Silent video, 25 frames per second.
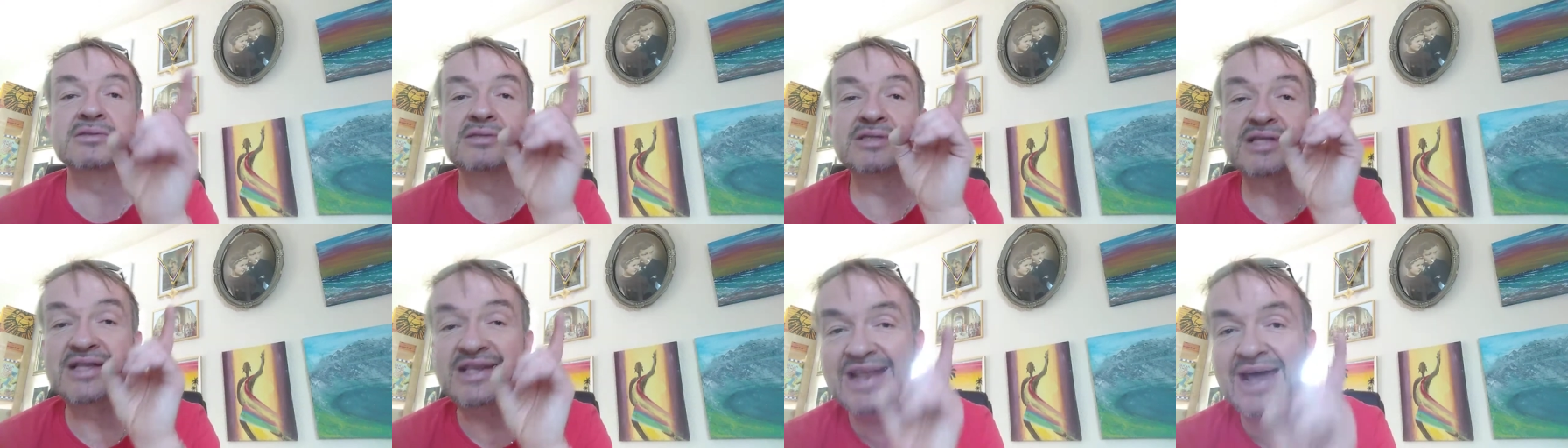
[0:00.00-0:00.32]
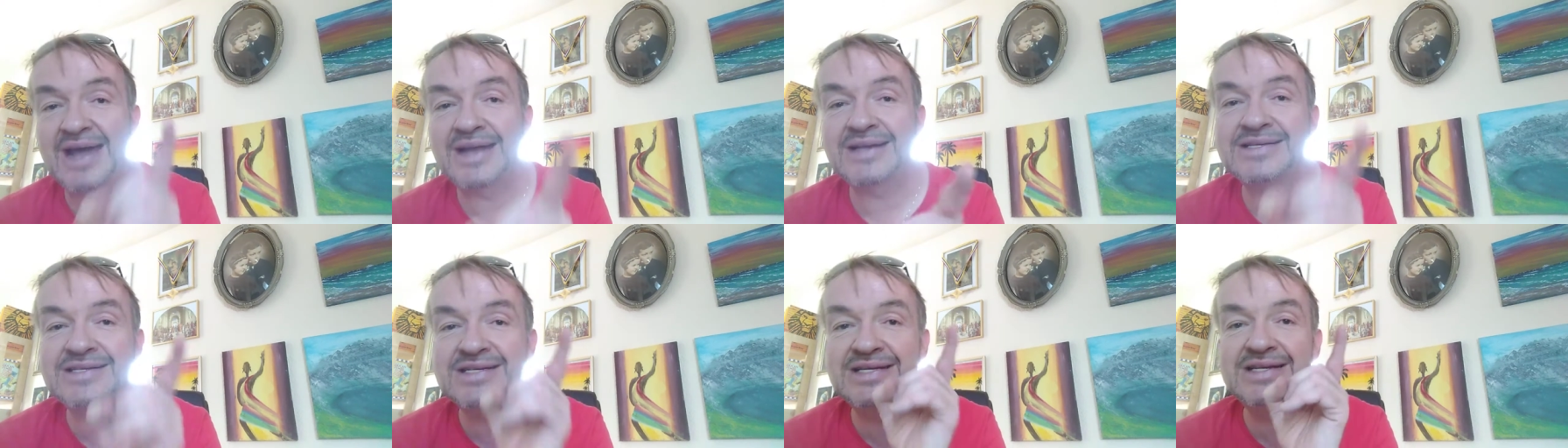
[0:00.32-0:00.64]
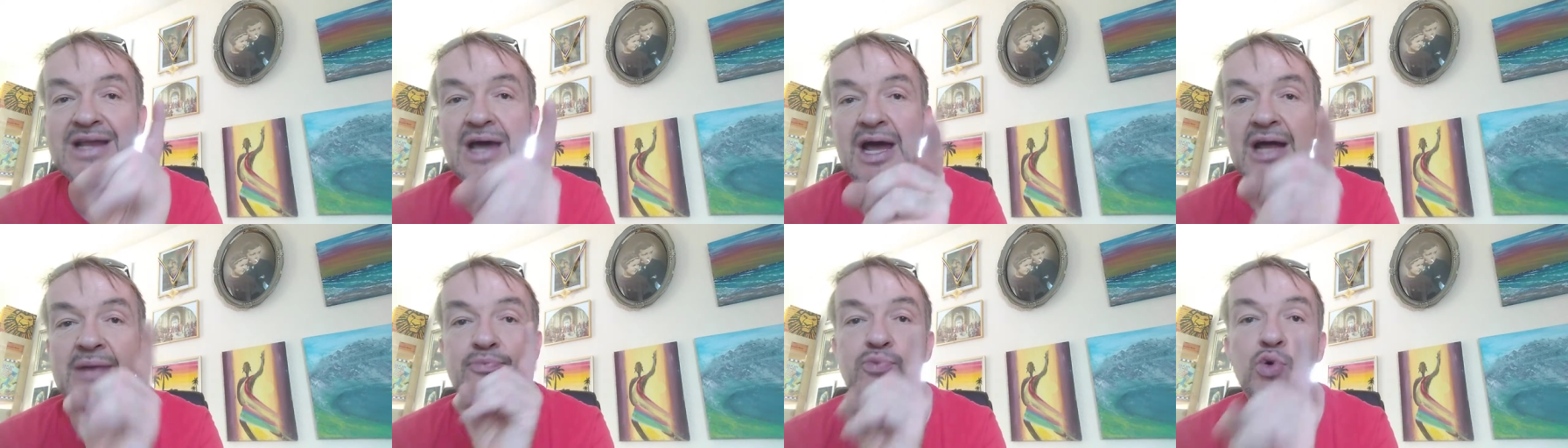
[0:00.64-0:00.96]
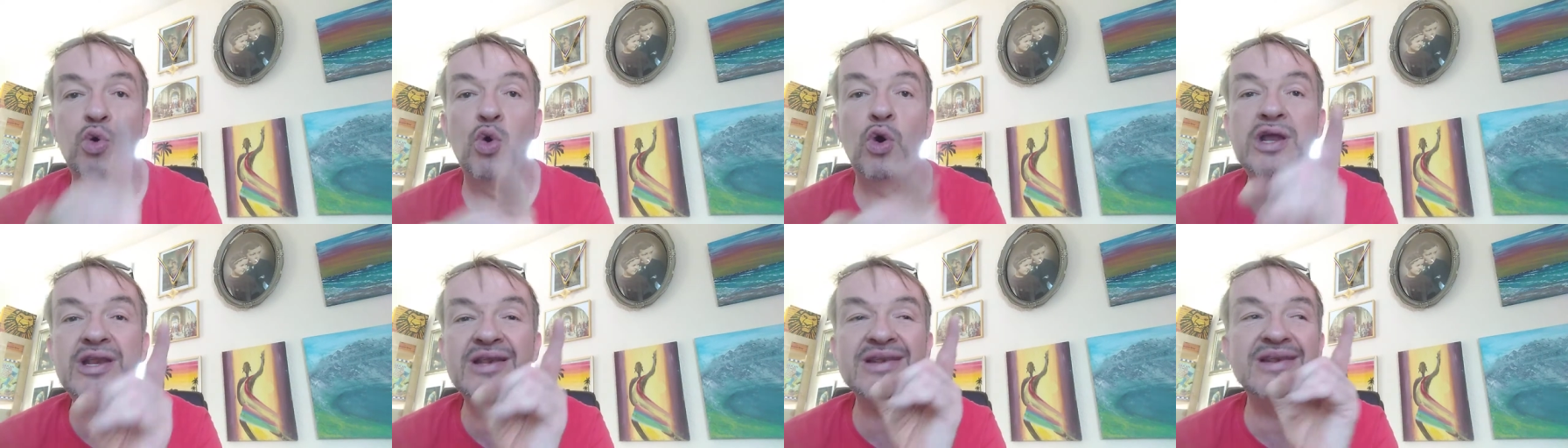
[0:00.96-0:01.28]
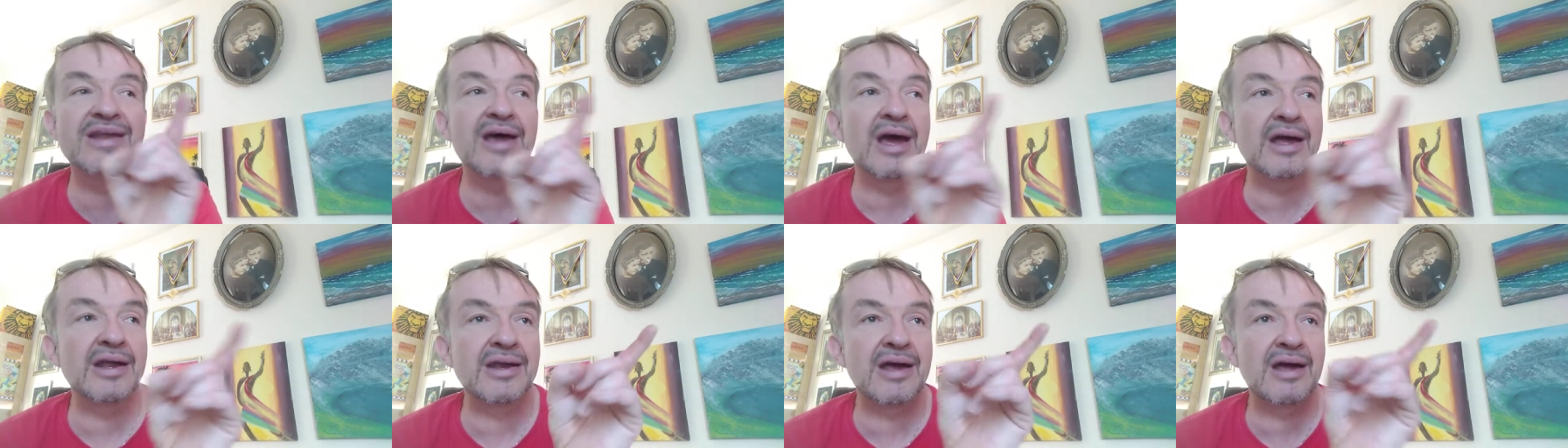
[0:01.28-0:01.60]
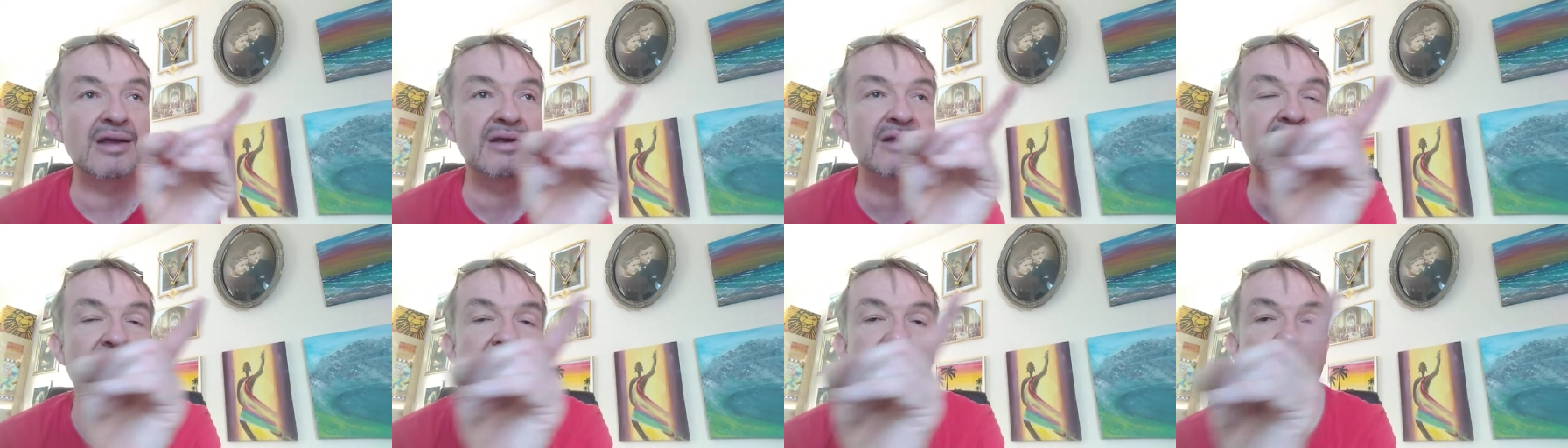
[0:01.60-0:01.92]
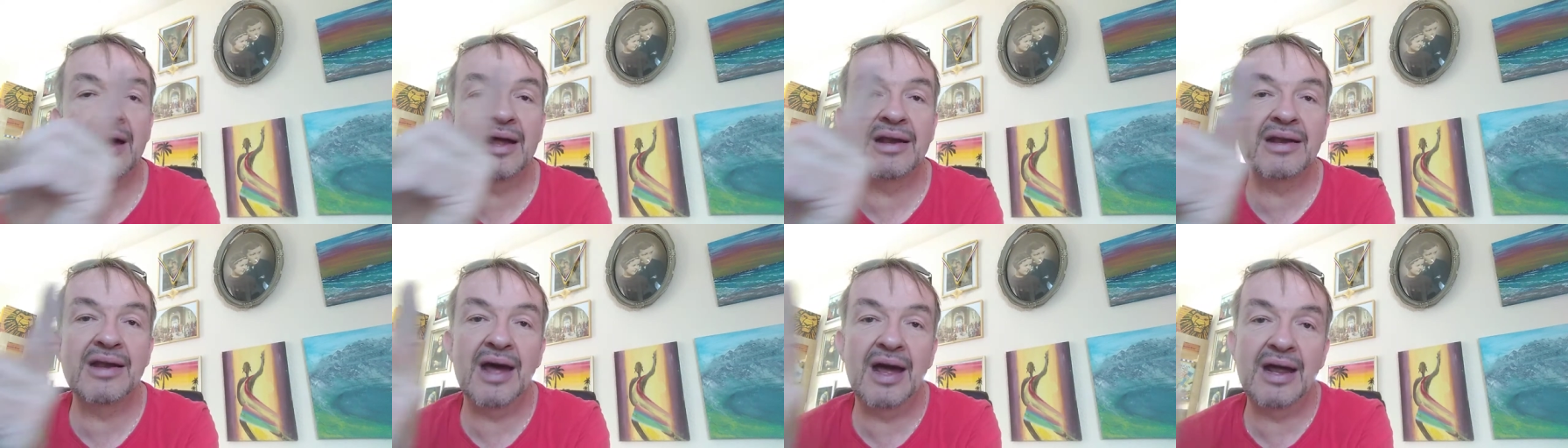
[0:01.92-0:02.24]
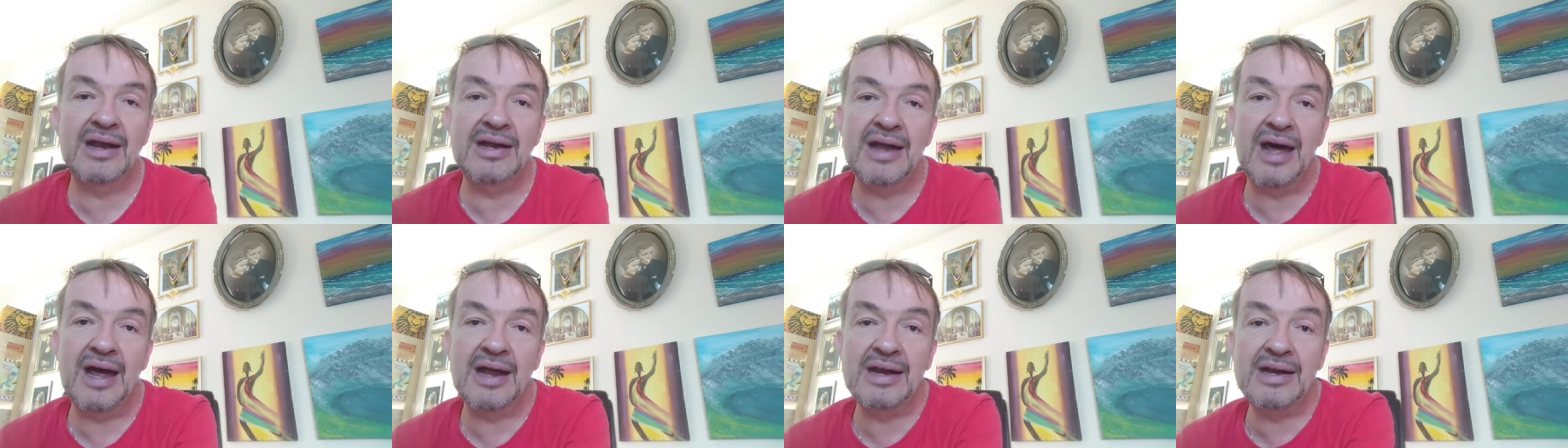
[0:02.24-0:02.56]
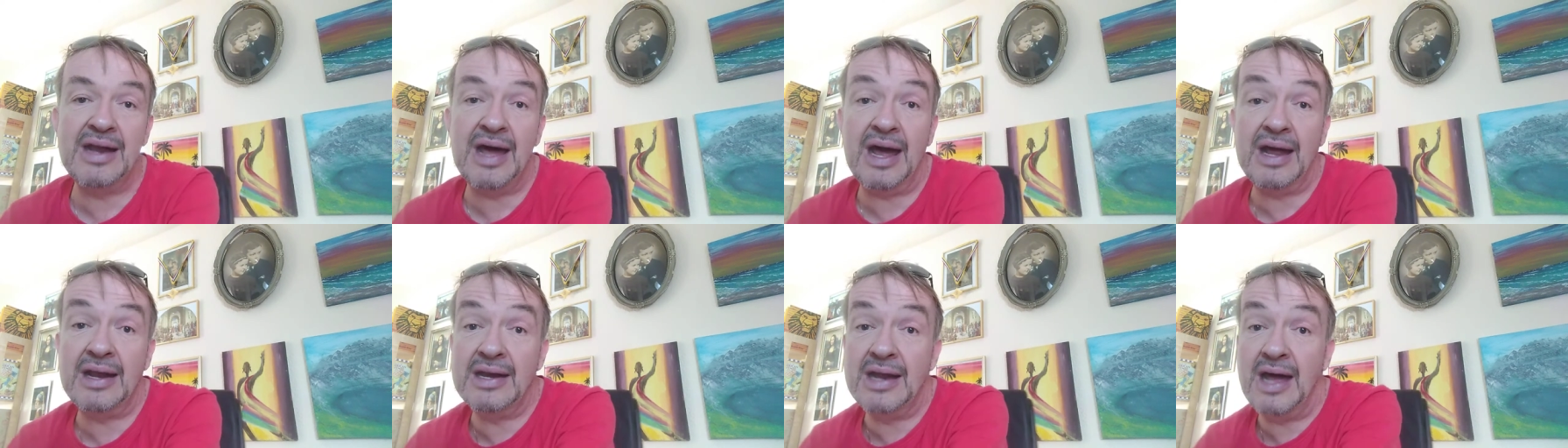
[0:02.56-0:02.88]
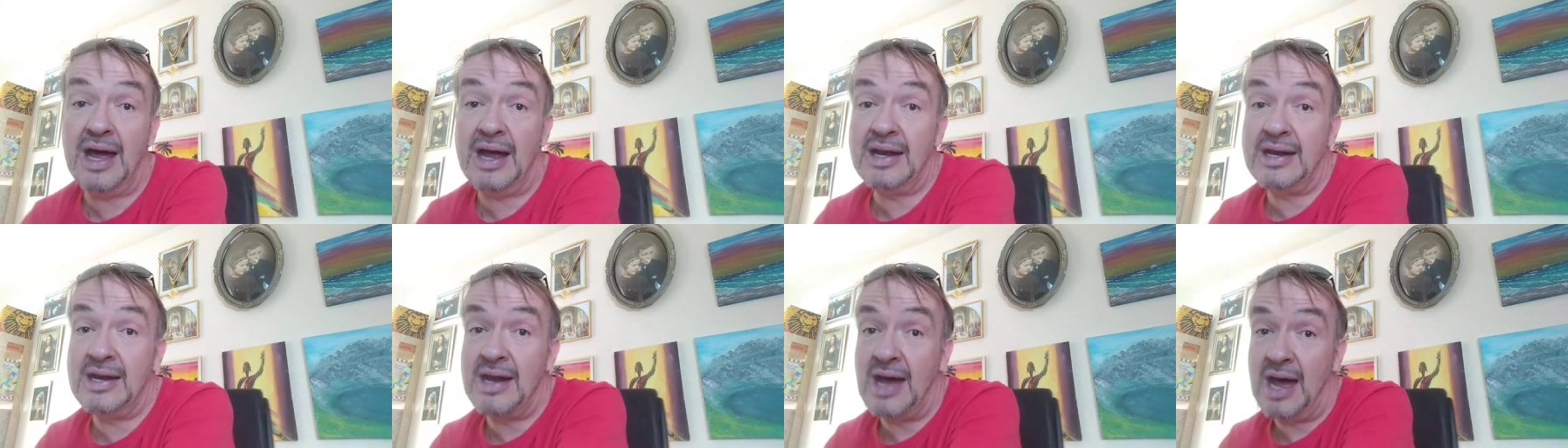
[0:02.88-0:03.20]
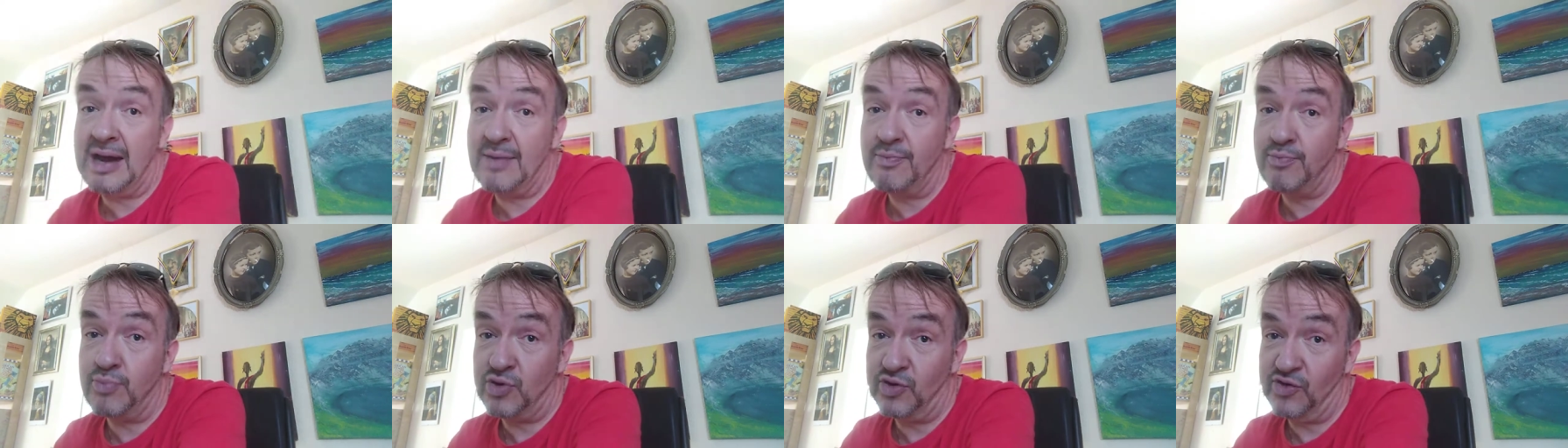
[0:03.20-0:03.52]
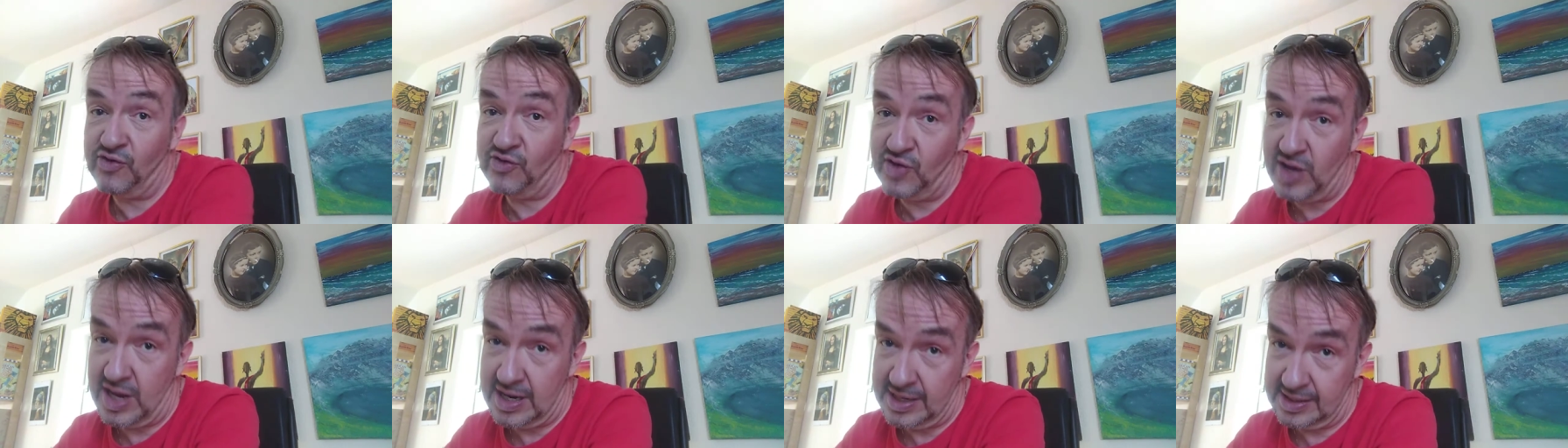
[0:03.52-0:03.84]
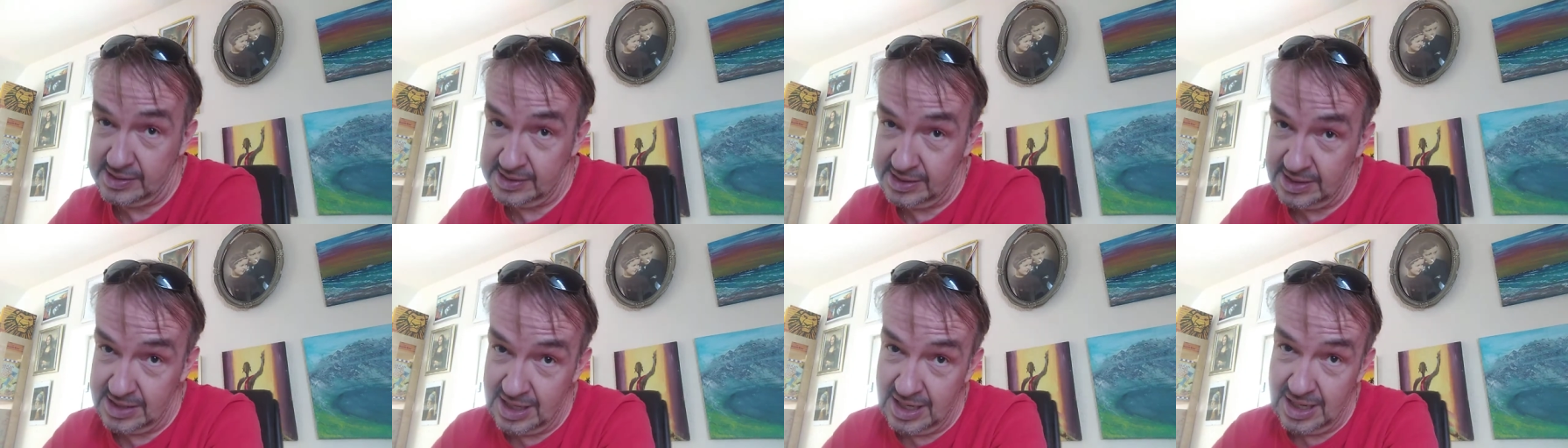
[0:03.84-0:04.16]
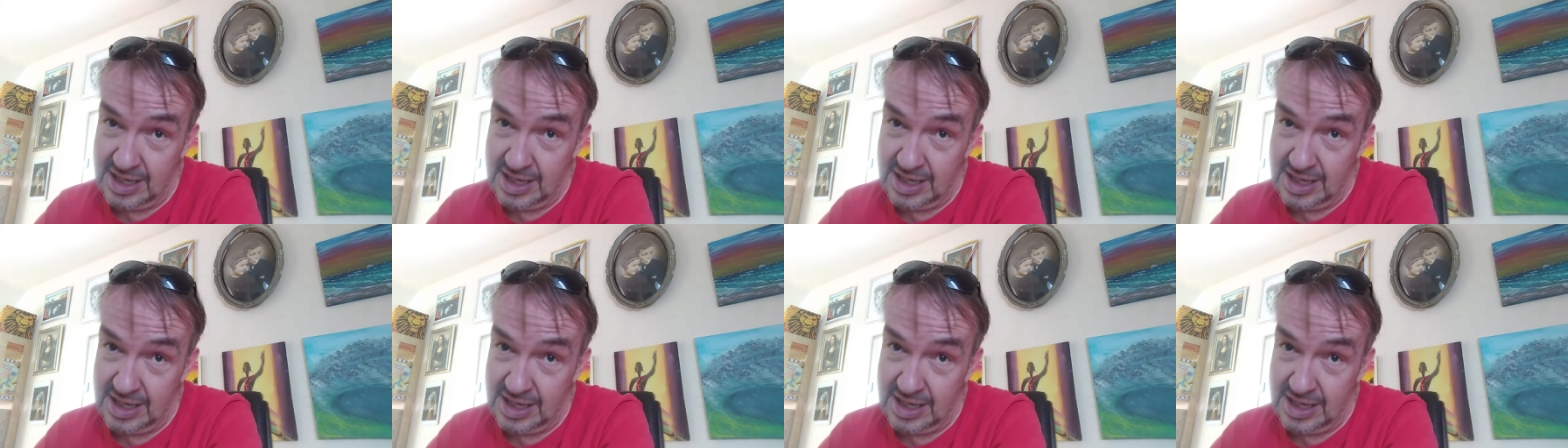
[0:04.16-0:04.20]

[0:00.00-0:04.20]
ninety-nine point nine nine nine nine nine nine nine nine nine percent